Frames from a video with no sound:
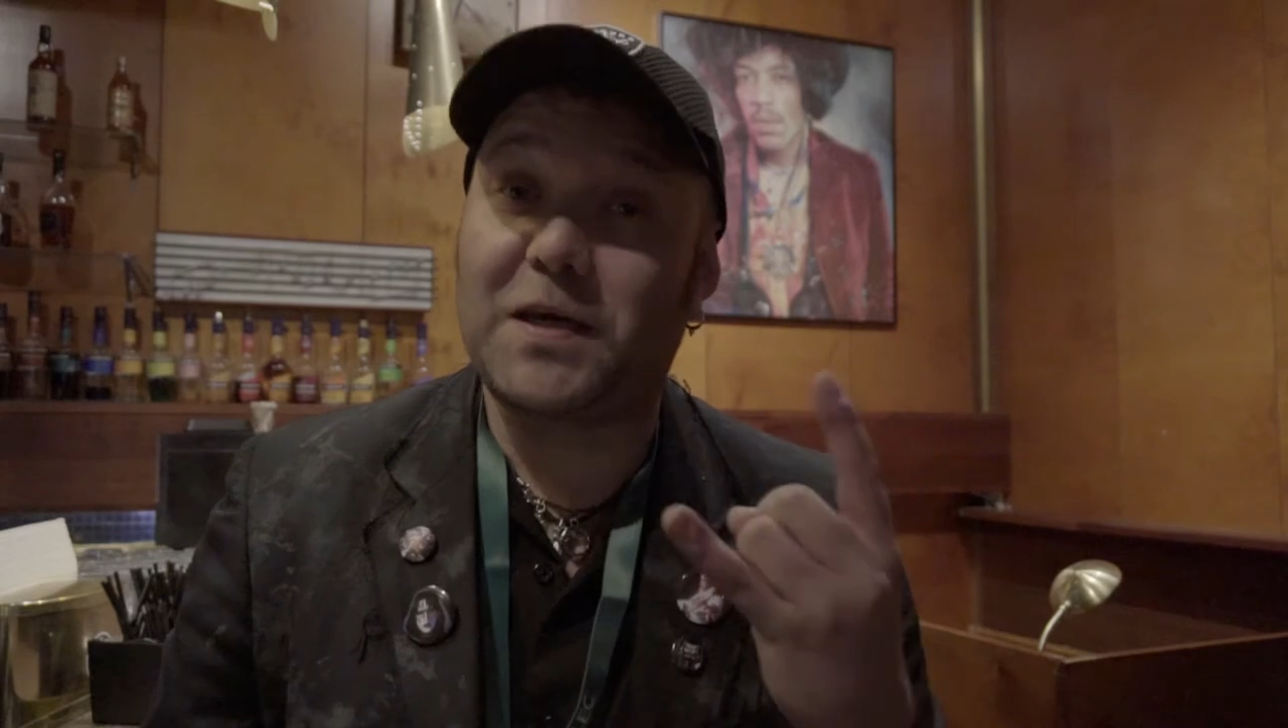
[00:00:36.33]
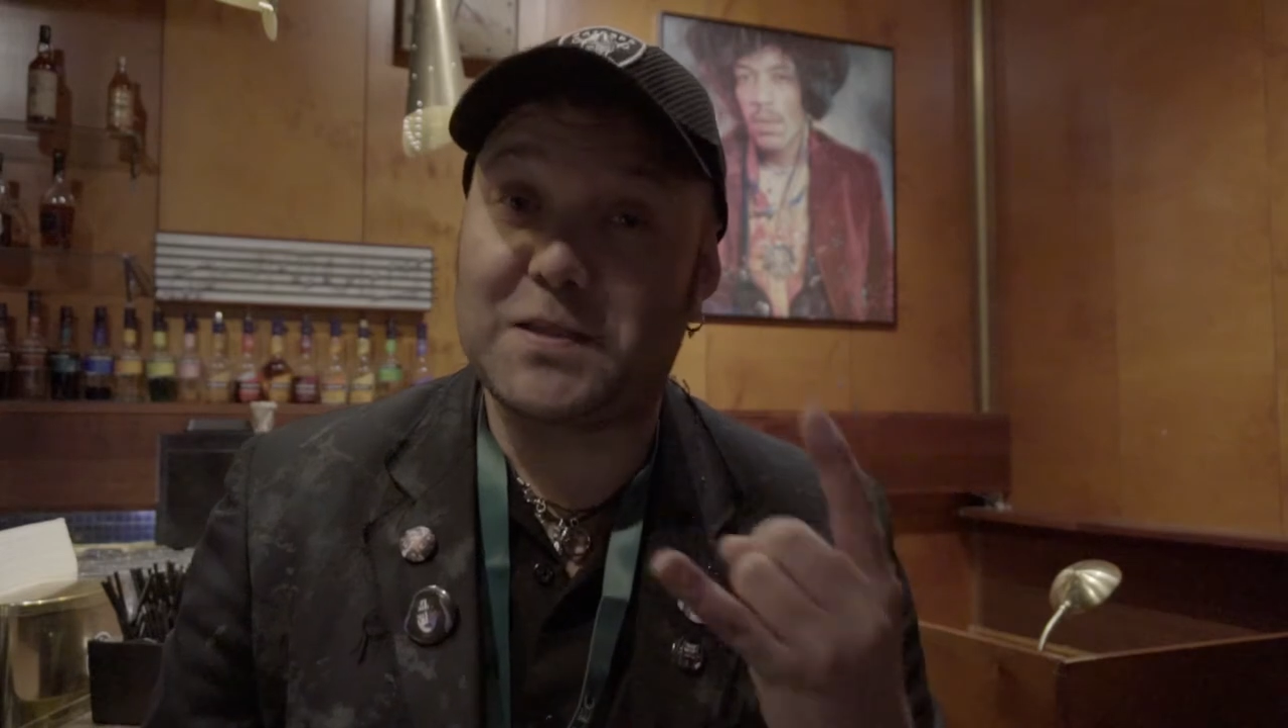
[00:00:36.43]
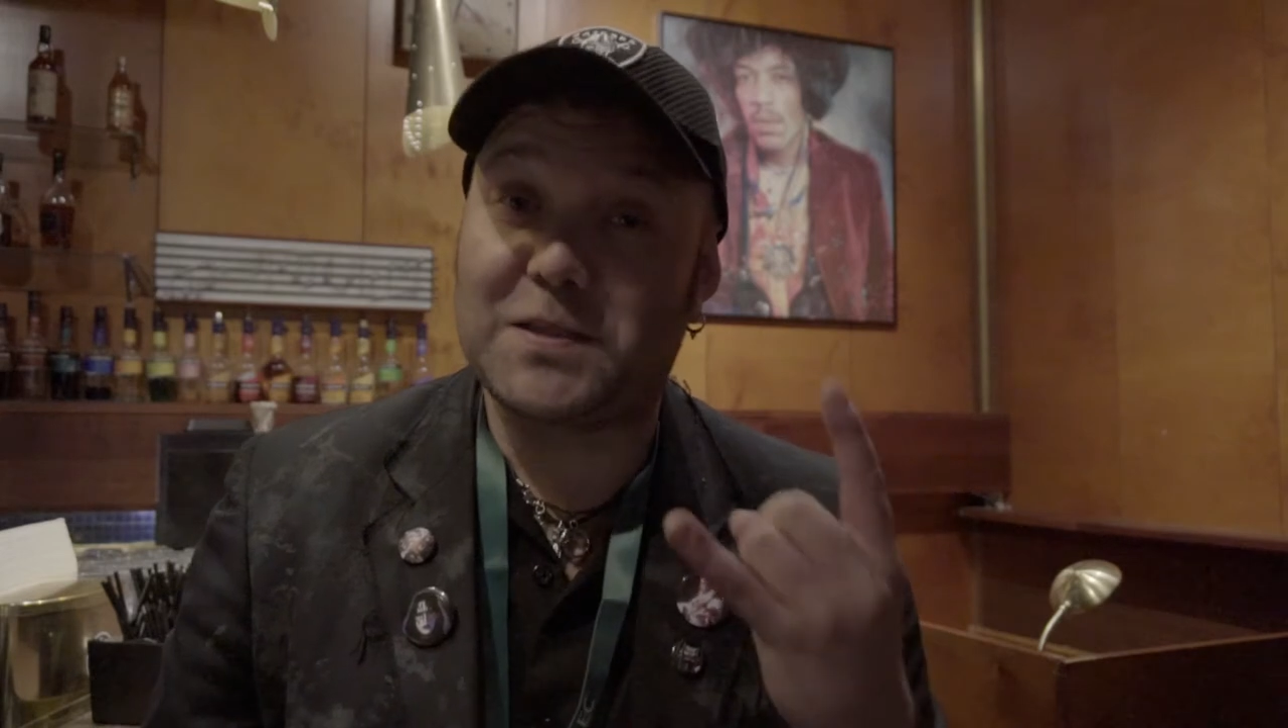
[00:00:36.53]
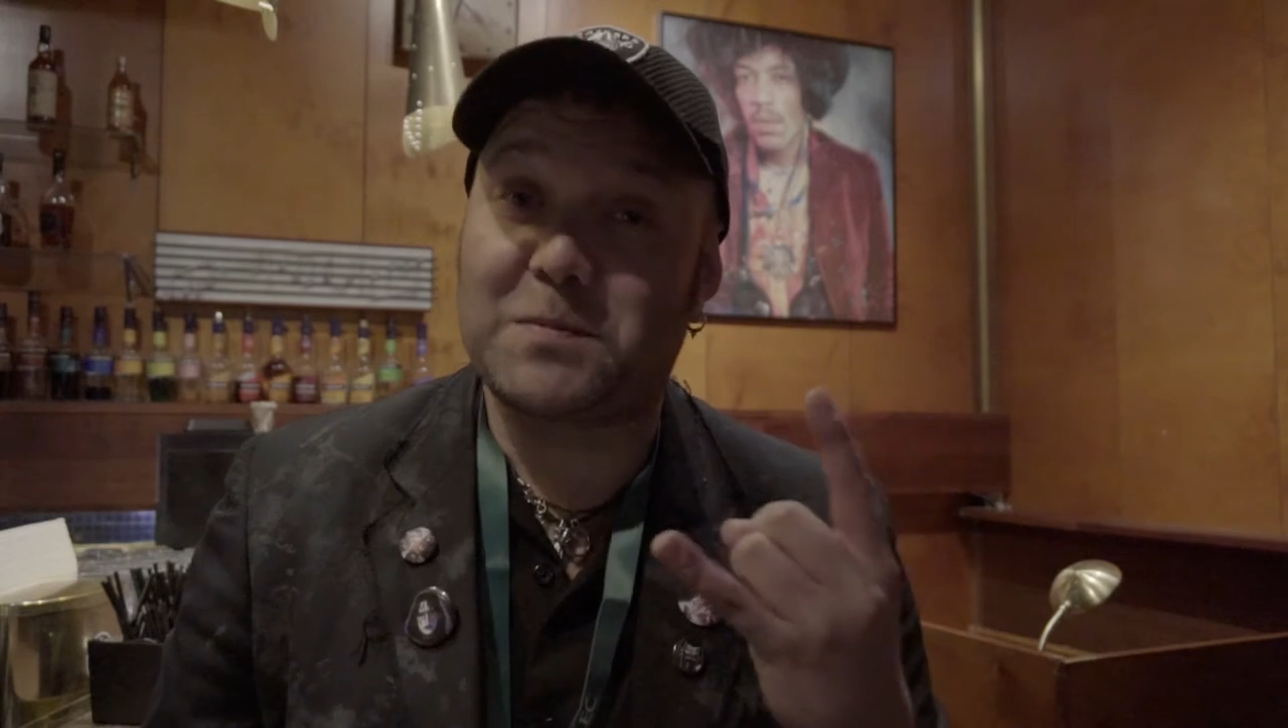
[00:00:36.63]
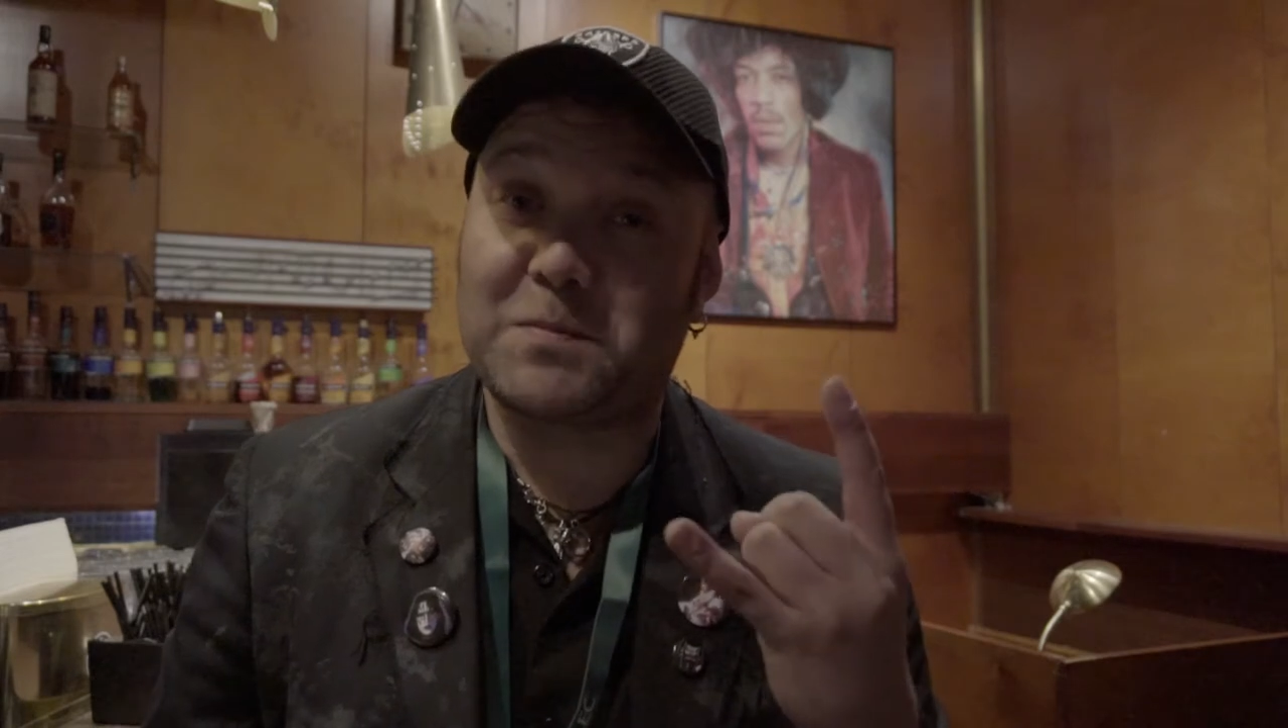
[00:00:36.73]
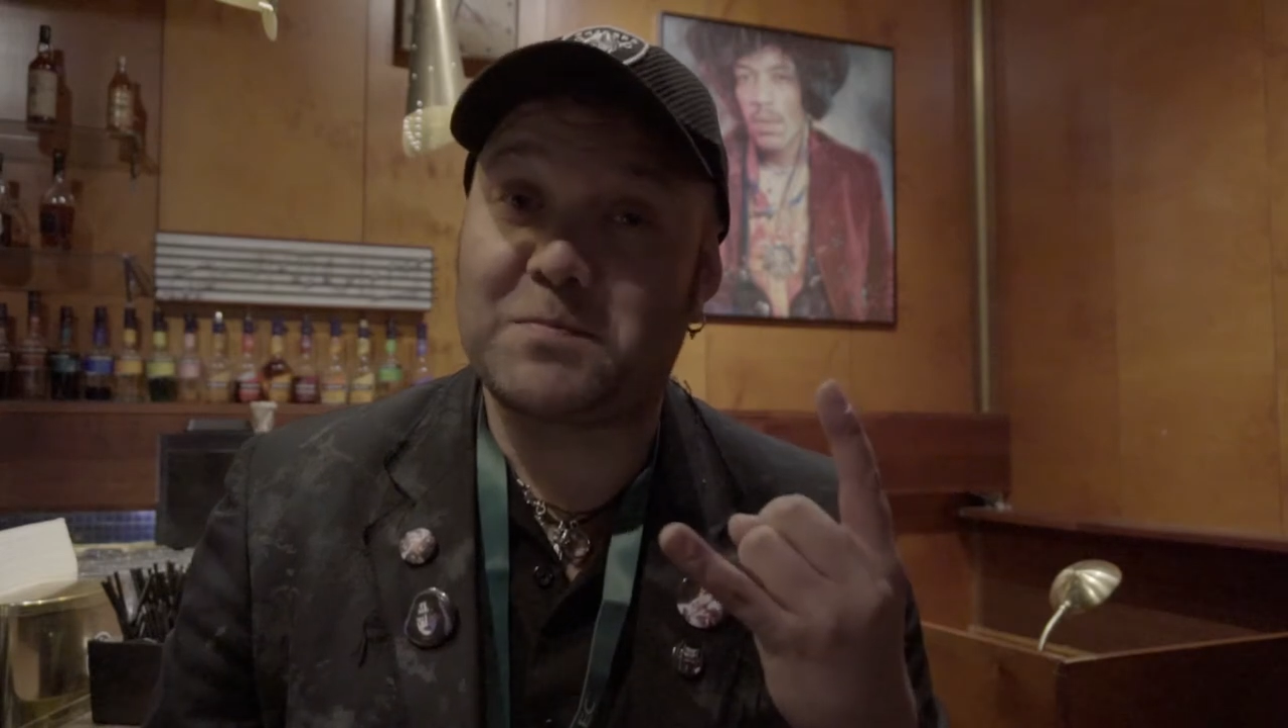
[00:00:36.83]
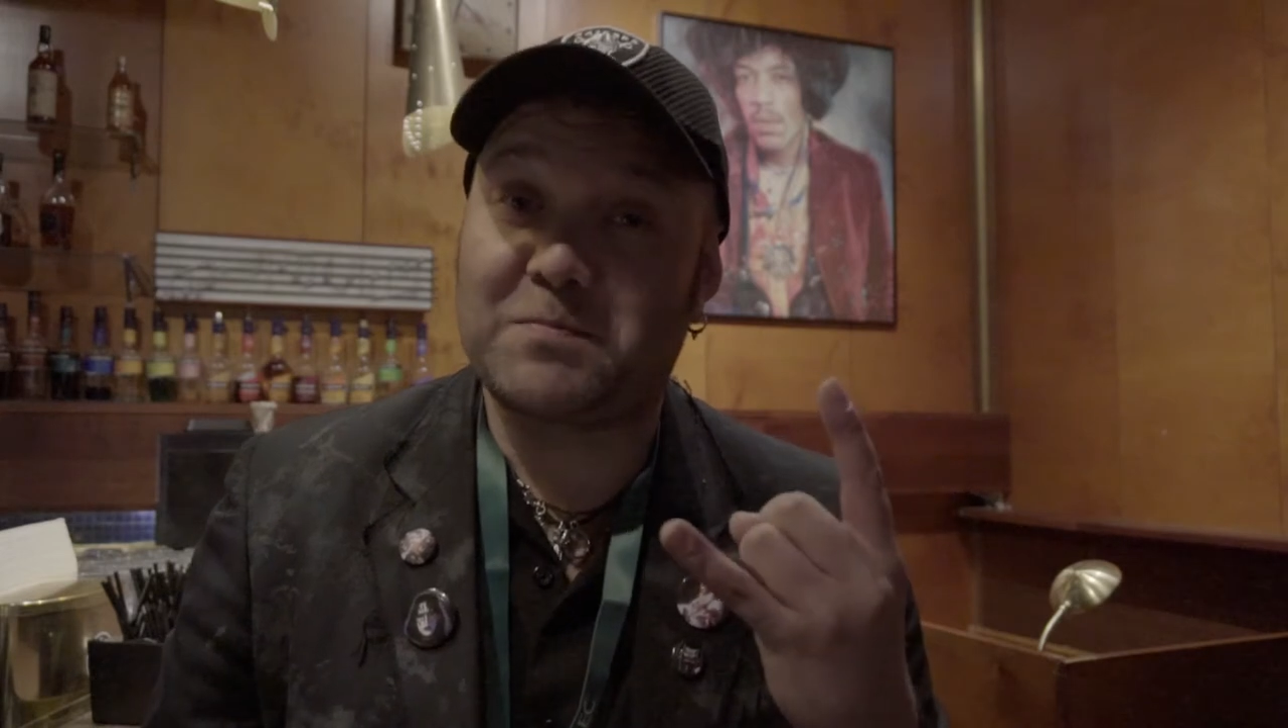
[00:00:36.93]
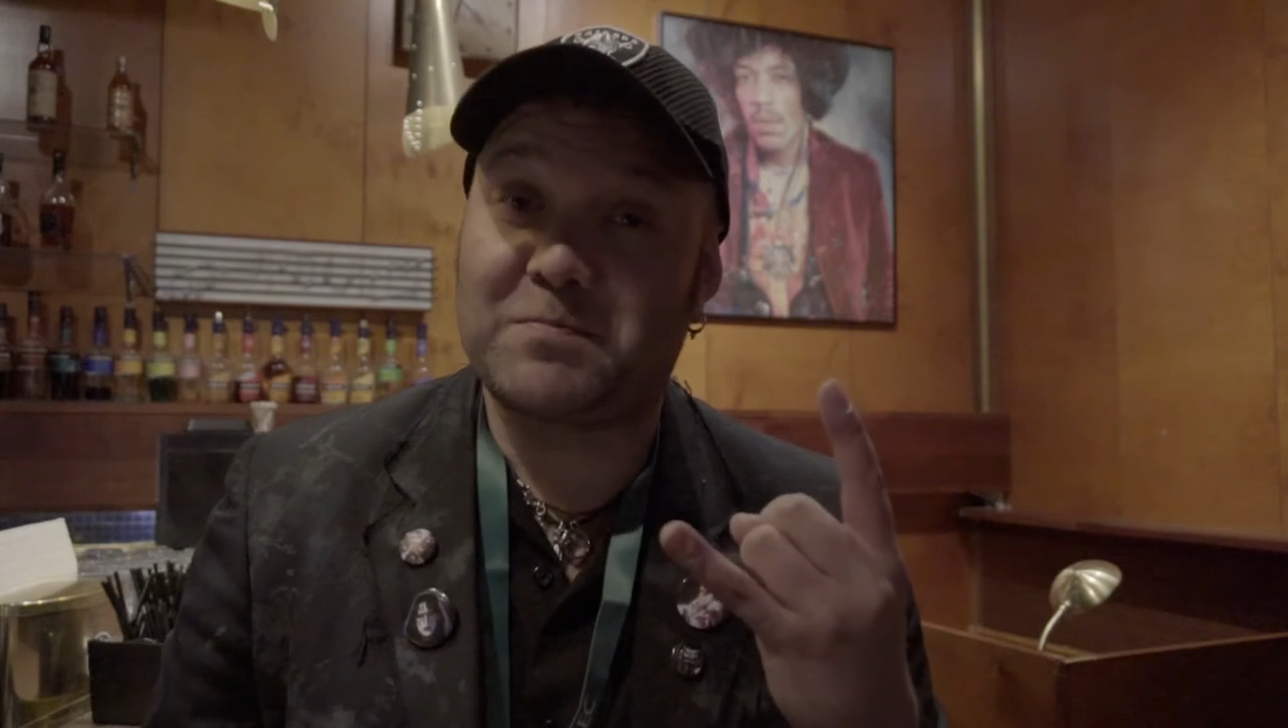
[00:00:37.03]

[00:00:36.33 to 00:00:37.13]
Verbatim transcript: awesome.